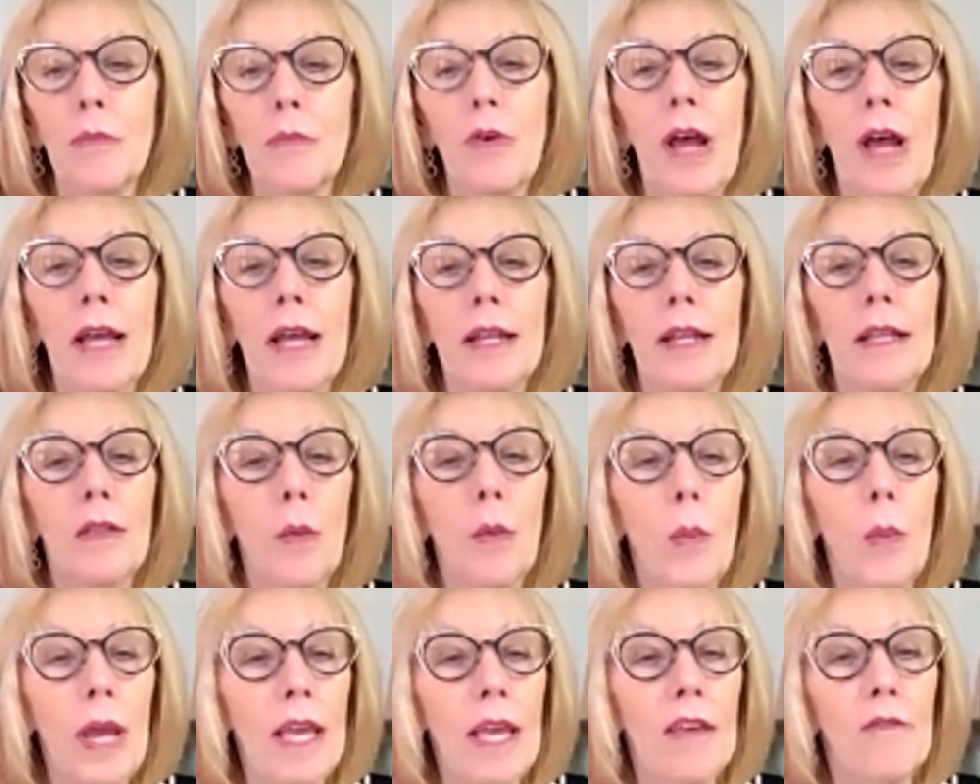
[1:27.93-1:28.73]
Riding the
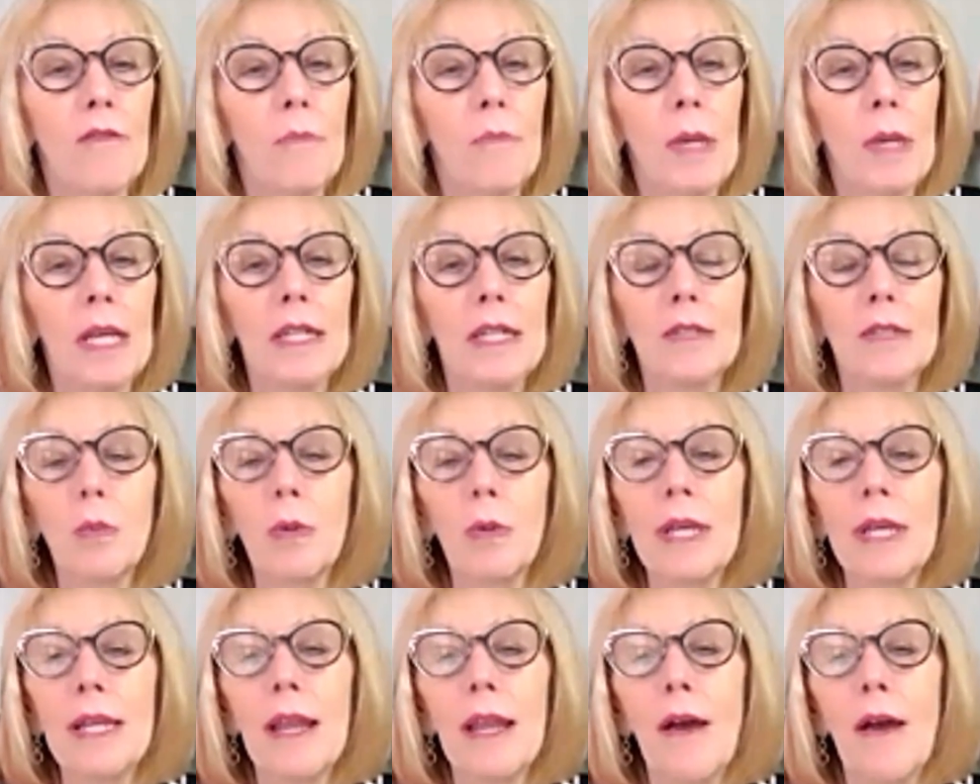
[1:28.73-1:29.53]
Wave, because
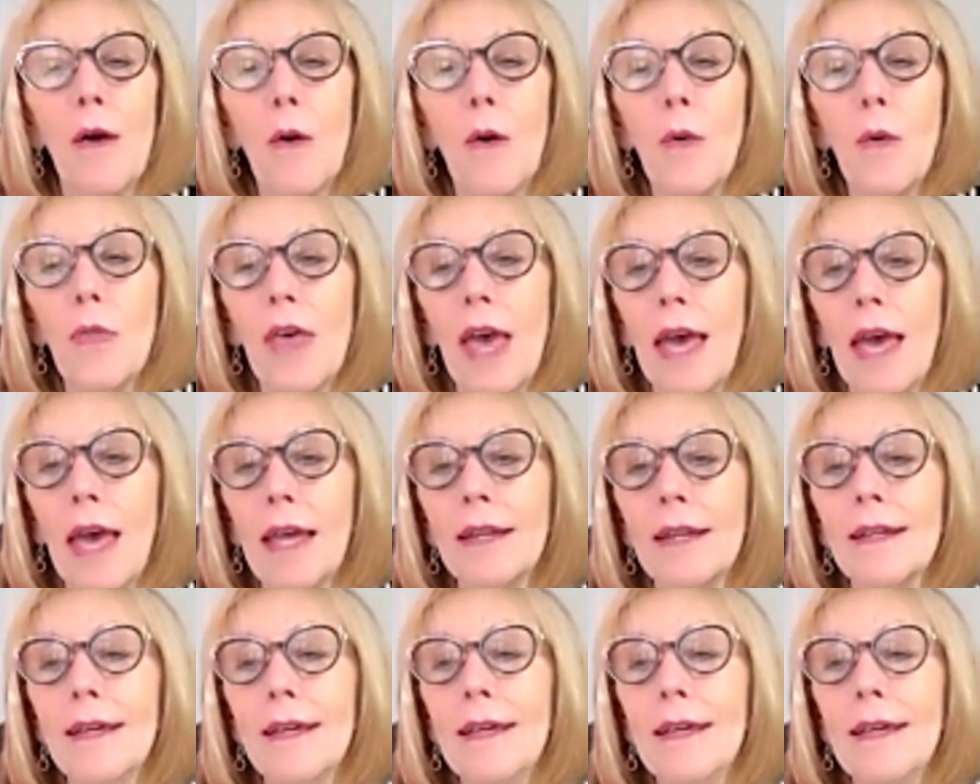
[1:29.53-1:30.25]
we know that